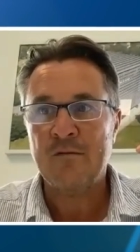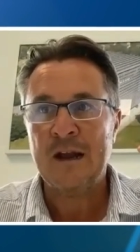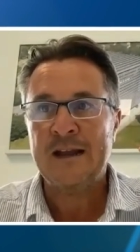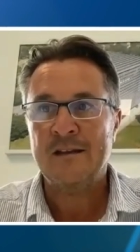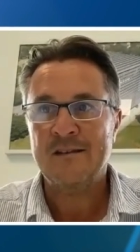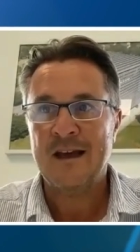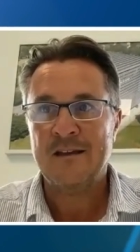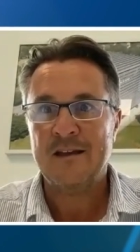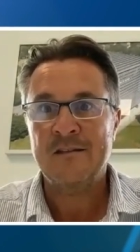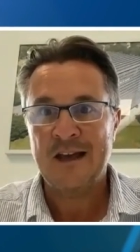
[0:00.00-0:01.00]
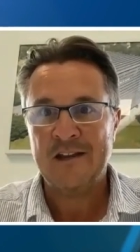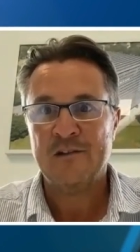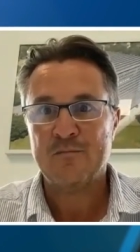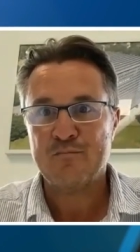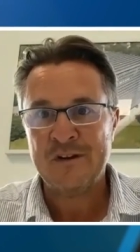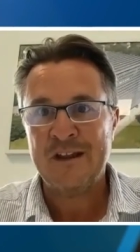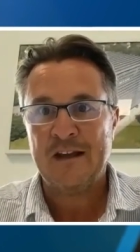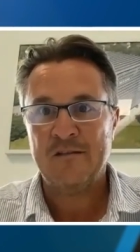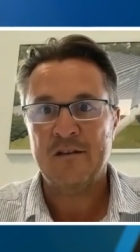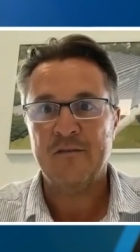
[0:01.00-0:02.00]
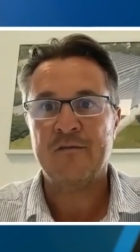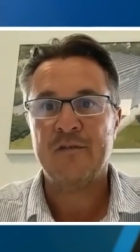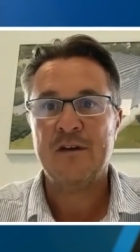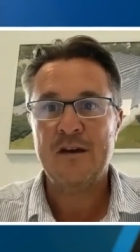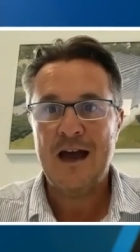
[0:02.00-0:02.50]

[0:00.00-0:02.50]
really intelligent predictive